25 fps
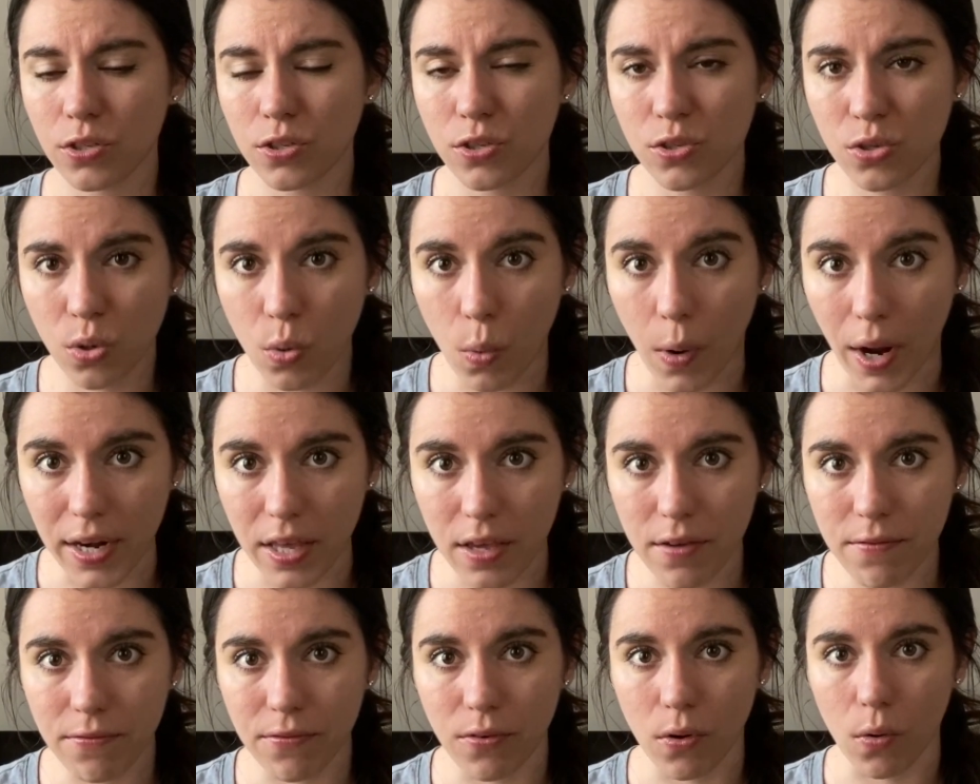
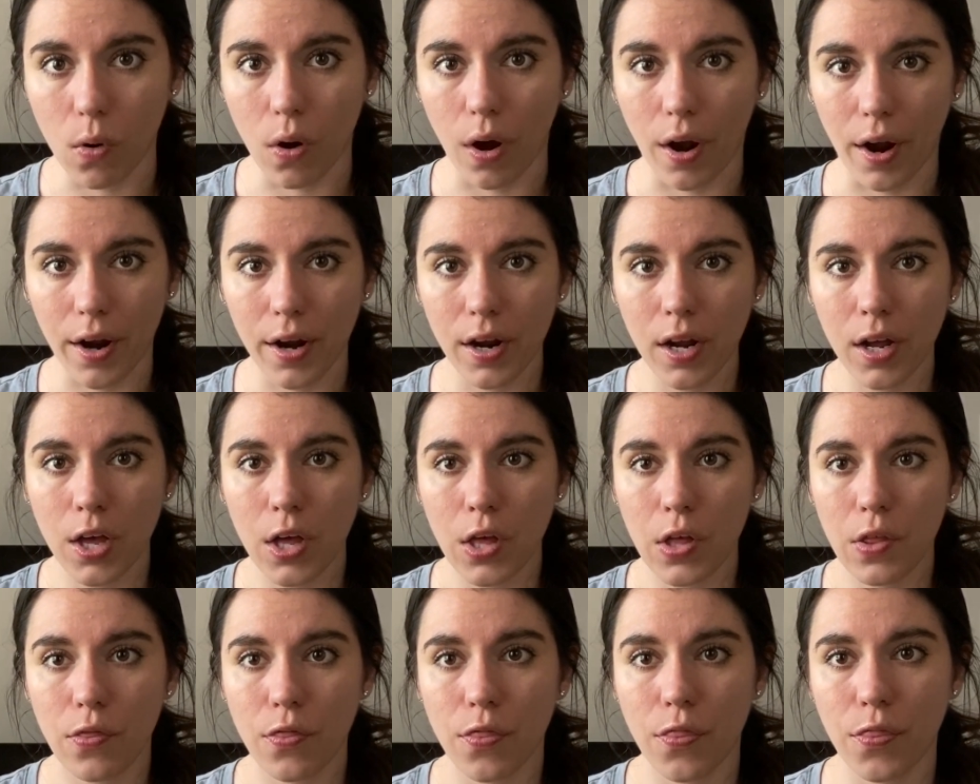24,
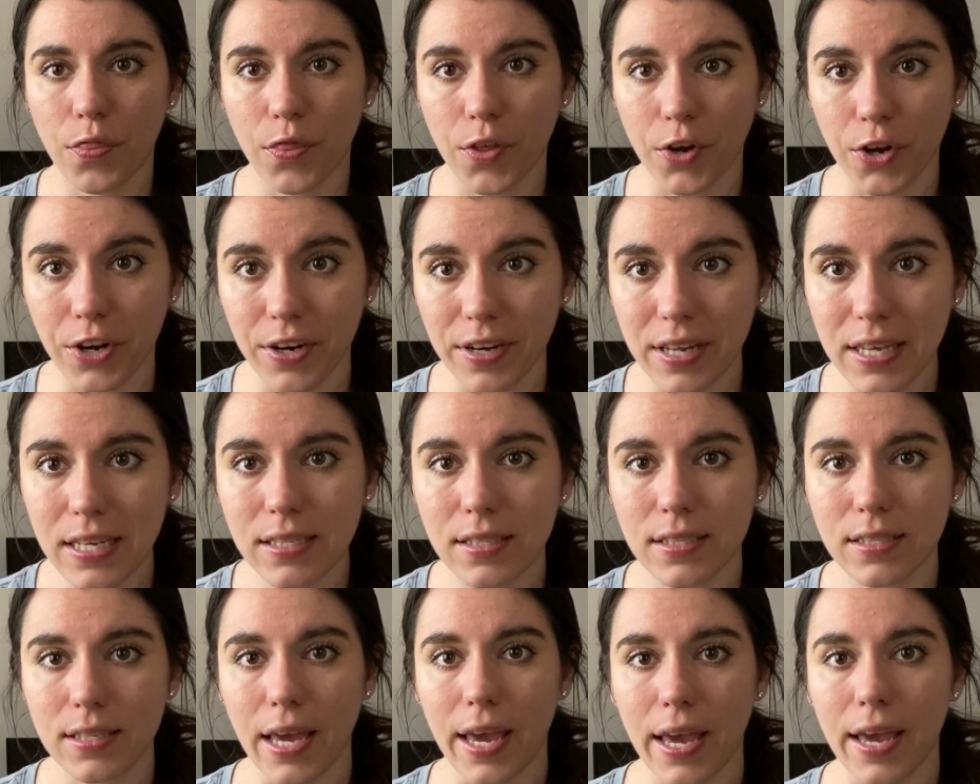
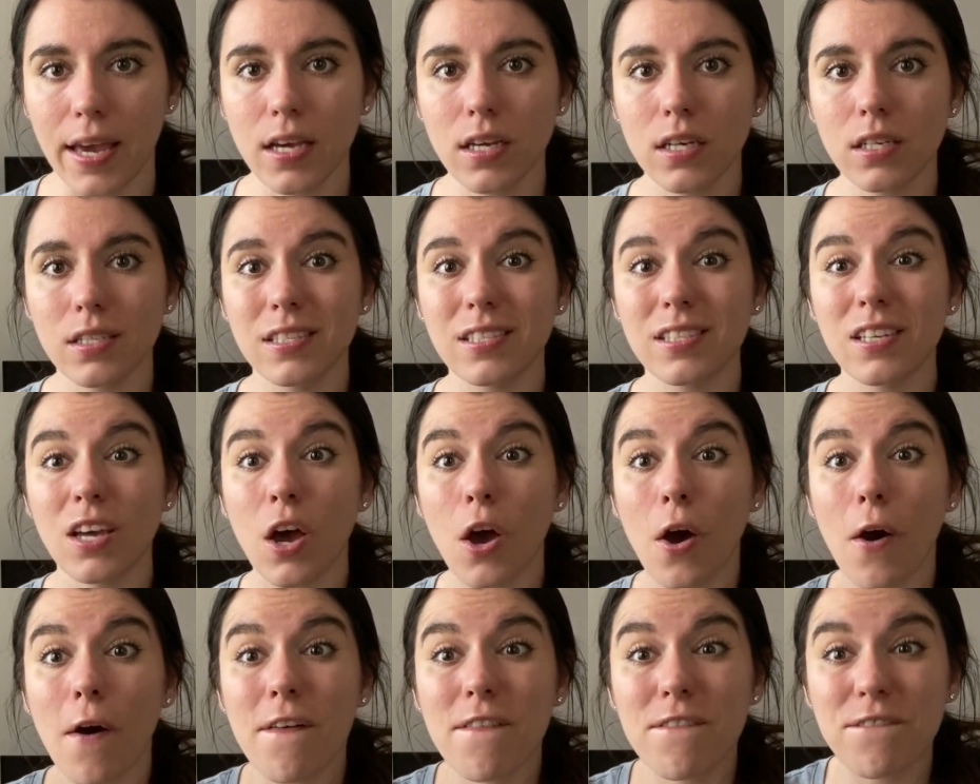36,
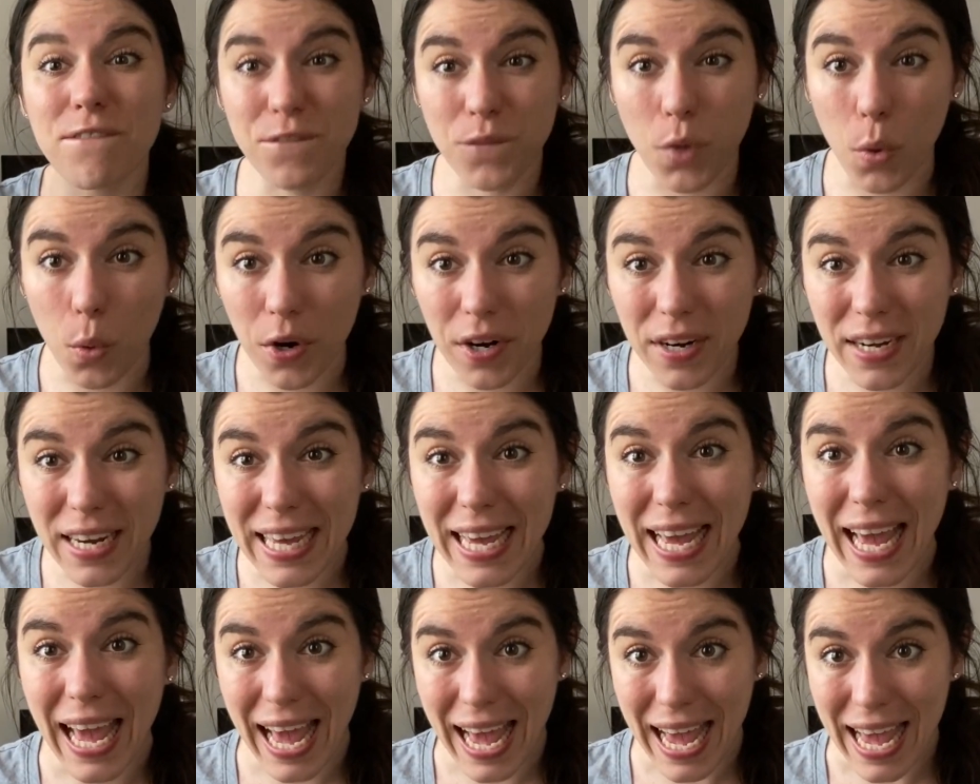
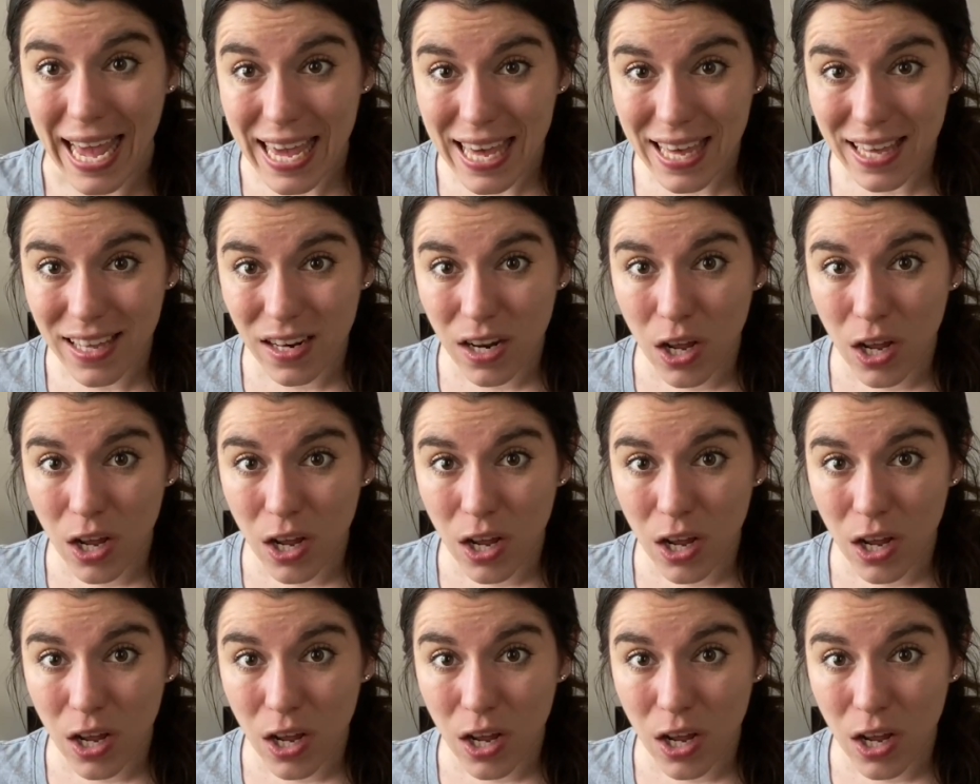48?